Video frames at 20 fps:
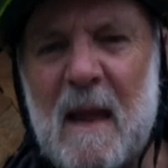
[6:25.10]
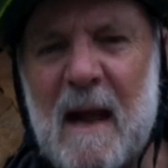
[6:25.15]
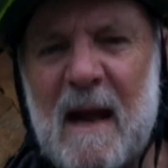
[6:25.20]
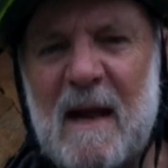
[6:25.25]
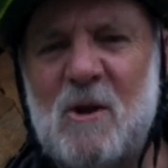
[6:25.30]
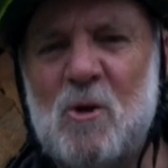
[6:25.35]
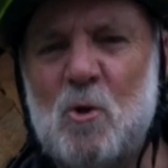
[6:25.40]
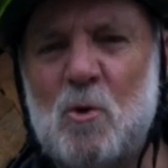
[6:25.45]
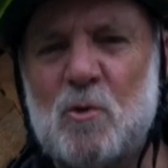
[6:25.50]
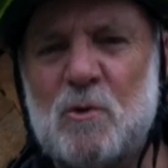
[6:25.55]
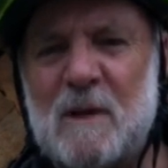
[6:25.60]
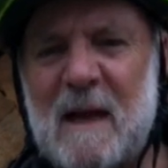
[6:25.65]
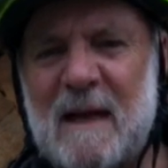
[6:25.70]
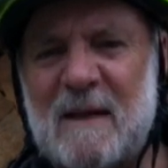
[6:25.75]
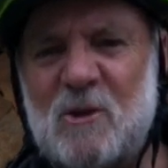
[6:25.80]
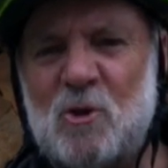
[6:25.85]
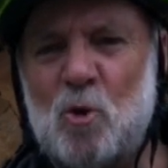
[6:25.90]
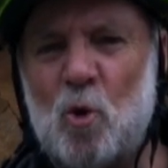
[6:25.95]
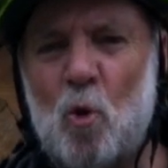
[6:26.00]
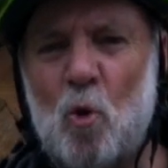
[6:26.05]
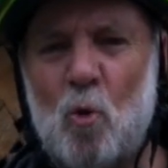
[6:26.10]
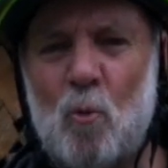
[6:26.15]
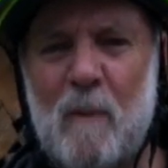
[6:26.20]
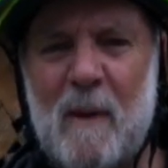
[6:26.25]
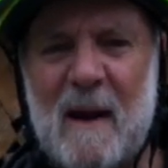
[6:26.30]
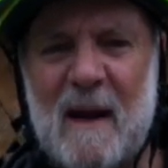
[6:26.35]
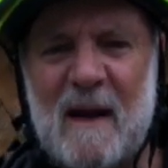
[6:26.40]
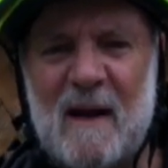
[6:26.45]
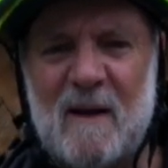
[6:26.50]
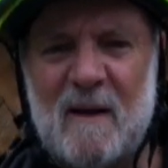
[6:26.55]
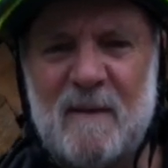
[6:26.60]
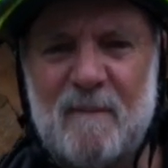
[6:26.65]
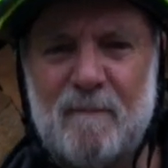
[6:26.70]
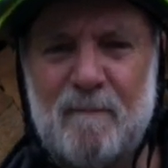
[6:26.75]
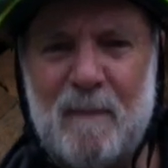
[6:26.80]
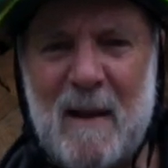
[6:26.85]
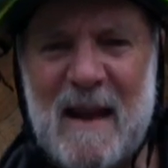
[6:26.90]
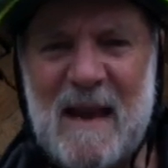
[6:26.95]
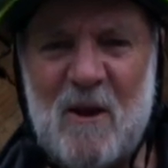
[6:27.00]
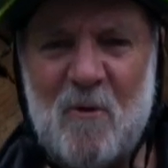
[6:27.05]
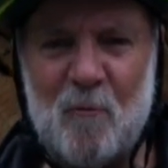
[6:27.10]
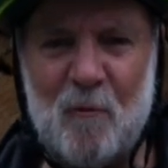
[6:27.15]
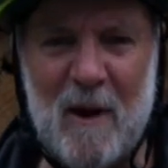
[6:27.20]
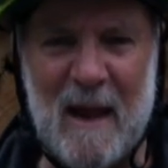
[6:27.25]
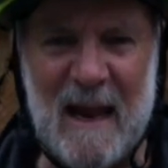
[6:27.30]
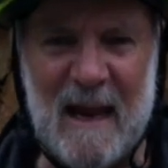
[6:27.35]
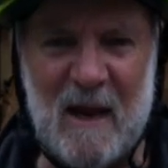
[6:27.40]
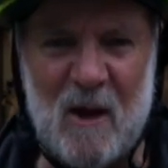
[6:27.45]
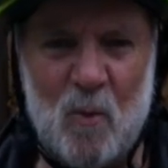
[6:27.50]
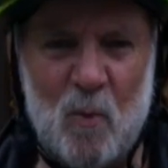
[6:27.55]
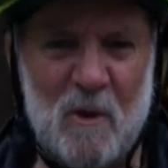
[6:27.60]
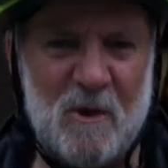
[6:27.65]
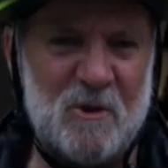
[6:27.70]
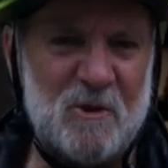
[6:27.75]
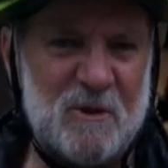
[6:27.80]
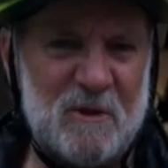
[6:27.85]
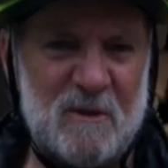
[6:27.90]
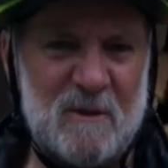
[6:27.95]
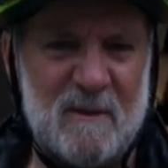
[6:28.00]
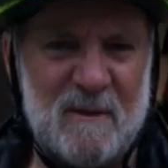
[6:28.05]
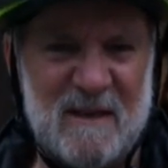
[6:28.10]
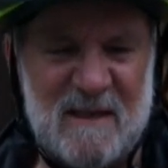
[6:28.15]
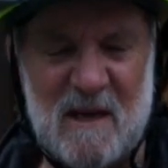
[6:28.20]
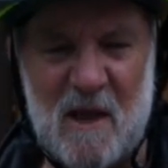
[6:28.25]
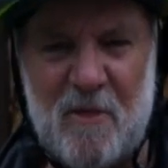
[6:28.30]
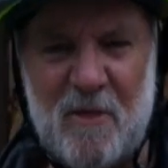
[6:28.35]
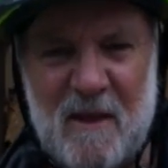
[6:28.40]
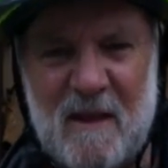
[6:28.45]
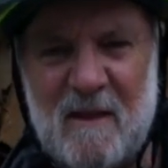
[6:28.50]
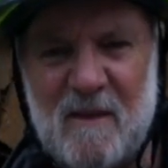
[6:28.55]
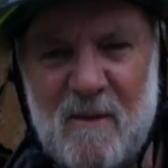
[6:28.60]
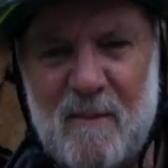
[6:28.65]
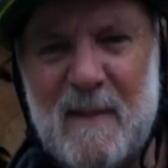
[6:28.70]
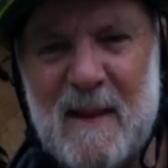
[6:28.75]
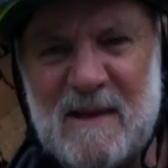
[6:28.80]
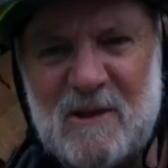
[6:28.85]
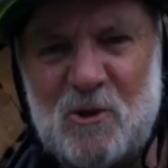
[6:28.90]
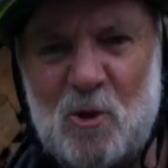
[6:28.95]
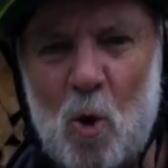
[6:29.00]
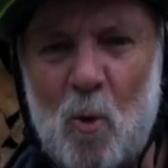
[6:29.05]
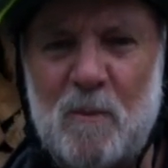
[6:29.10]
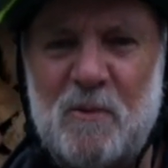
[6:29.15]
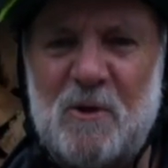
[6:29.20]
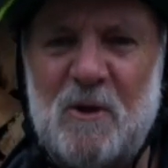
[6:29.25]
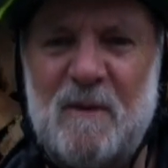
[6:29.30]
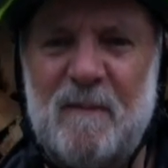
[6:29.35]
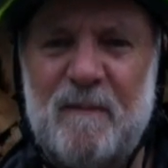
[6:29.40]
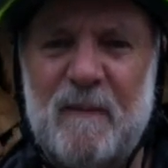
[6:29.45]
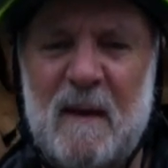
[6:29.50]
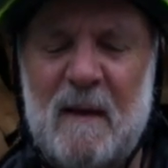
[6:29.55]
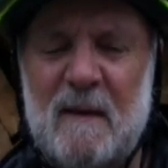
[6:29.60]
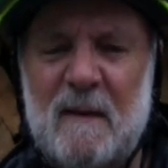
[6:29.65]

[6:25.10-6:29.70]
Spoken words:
I use a tow bar bike rack, which is I think the best option,